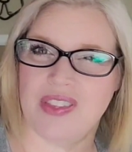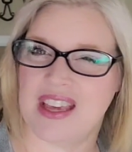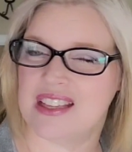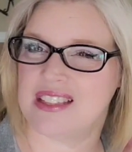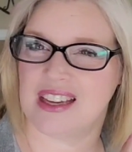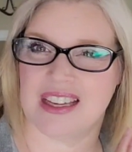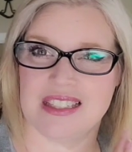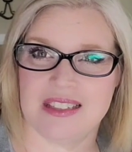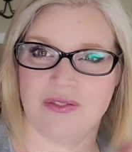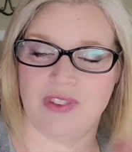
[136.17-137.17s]
I think it's like
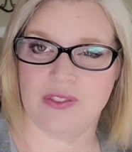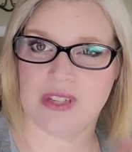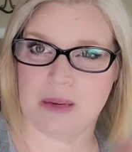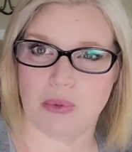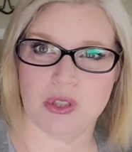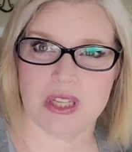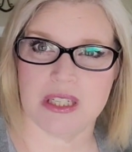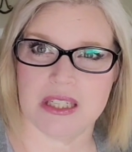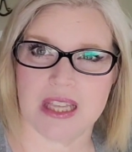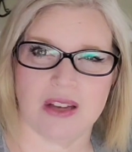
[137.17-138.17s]
a
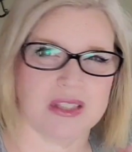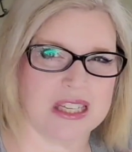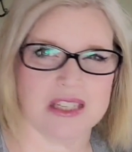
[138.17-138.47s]
15% discount,